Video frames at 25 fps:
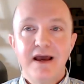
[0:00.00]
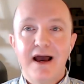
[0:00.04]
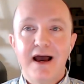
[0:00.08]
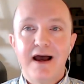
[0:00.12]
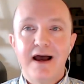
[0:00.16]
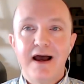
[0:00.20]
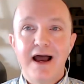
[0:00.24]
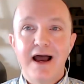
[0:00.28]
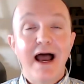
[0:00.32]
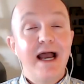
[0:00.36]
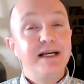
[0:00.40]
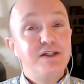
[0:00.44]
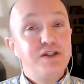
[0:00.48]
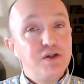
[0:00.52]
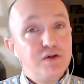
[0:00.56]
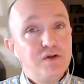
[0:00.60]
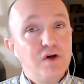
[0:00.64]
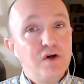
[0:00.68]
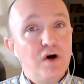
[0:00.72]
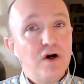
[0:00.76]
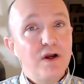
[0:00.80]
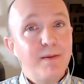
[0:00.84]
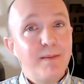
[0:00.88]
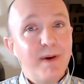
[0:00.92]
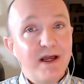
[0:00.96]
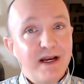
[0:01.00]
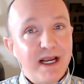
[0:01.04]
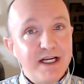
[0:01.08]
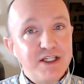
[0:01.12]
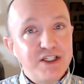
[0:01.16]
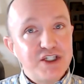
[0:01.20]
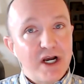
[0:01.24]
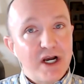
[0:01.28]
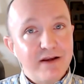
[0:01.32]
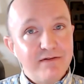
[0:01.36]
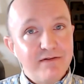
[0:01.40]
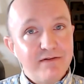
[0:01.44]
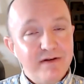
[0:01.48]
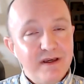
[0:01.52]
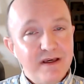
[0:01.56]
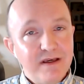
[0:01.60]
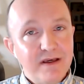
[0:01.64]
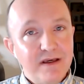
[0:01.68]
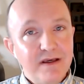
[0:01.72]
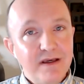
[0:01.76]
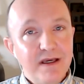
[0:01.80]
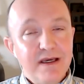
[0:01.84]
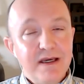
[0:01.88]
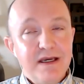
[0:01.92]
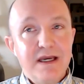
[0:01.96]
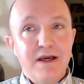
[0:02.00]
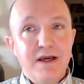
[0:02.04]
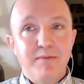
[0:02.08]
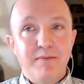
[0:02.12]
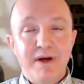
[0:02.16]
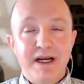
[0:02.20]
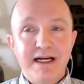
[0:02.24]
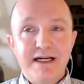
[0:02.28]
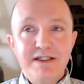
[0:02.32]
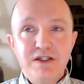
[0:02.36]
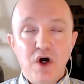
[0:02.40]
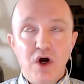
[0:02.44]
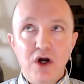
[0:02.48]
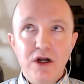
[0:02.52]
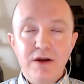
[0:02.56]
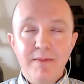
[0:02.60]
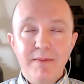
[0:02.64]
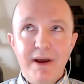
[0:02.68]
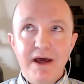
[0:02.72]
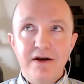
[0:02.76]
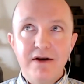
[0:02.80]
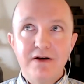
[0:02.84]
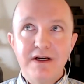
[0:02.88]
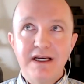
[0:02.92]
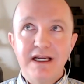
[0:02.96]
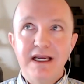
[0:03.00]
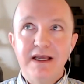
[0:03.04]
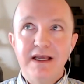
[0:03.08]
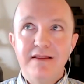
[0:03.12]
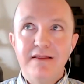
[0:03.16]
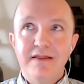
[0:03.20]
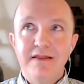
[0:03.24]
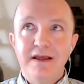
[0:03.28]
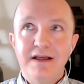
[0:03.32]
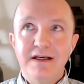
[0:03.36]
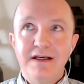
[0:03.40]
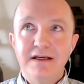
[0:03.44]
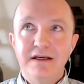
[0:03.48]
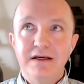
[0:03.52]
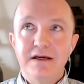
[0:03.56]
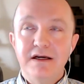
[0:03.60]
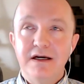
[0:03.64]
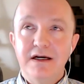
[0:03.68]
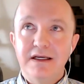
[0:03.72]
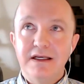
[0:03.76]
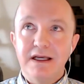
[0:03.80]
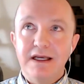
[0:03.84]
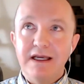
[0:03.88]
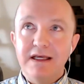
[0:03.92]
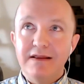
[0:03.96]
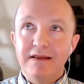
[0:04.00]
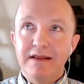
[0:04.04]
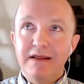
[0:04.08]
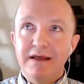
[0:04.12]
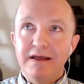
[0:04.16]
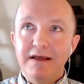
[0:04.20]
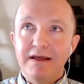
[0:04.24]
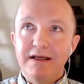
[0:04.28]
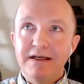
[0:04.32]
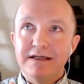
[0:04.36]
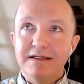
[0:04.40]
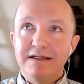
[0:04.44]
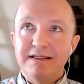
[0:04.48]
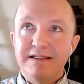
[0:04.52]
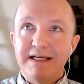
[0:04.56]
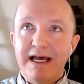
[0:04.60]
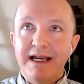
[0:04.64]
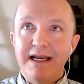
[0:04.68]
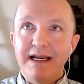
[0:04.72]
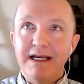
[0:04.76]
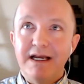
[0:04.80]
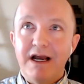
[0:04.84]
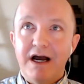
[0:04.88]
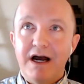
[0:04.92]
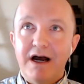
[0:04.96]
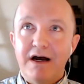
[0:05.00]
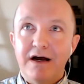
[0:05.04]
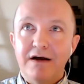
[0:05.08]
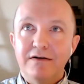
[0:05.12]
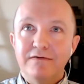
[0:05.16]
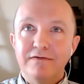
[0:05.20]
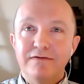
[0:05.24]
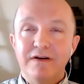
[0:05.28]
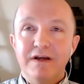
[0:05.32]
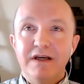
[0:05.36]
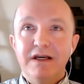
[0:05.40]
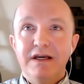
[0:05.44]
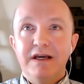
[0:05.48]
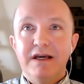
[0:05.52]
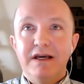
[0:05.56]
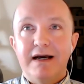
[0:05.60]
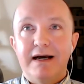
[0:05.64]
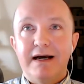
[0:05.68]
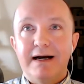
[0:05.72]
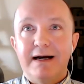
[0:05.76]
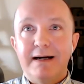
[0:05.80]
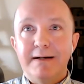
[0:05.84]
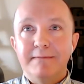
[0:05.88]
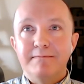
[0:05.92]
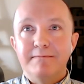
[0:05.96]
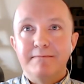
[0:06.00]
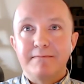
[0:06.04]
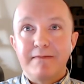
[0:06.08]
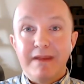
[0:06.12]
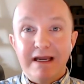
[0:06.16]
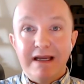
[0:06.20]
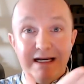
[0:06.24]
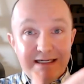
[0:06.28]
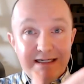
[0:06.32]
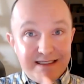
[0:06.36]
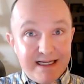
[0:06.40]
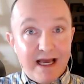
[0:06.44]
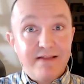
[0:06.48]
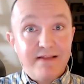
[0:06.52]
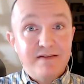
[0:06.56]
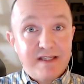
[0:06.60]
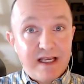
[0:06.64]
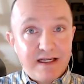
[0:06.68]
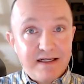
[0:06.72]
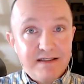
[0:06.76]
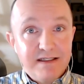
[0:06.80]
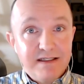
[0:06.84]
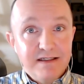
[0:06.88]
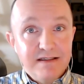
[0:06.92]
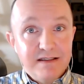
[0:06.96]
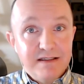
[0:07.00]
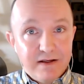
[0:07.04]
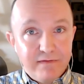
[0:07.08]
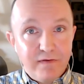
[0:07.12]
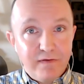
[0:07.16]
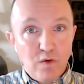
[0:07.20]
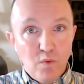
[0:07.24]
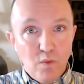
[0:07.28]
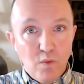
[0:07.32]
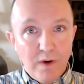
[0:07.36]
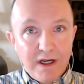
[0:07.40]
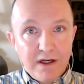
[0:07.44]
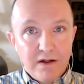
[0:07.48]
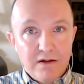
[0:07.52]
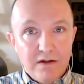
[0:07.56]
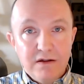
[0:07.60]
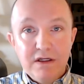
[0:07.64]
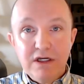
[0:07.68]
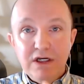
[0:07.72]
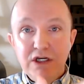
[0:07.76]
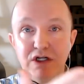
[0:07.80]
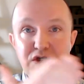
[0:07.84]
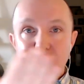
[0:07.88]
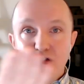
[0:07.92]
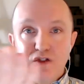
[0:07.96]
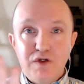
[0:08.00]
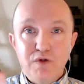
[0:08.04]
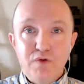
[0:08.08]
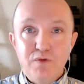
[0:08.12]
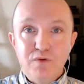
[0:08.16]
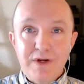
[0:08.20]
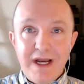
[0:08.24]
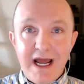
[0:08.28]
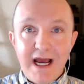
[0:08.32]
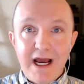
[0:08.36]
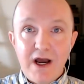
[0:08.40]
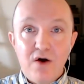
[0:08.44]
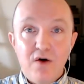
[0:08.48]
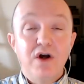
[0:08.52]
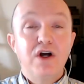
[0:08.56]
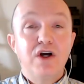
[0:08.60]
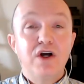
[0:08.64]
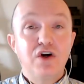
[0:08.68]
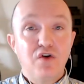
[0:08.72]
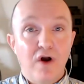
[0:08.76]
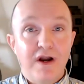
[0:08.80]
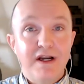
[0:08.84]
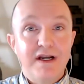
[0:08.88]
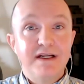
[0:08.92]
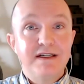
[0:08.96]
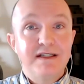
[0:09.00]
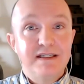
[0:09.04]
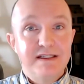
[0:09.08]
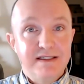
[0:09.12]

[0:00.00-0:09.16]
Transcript: Uh, I do talk about HIV, but I talk about it in the uh, in the setting of um, a death sentence, if you will, to now a chronic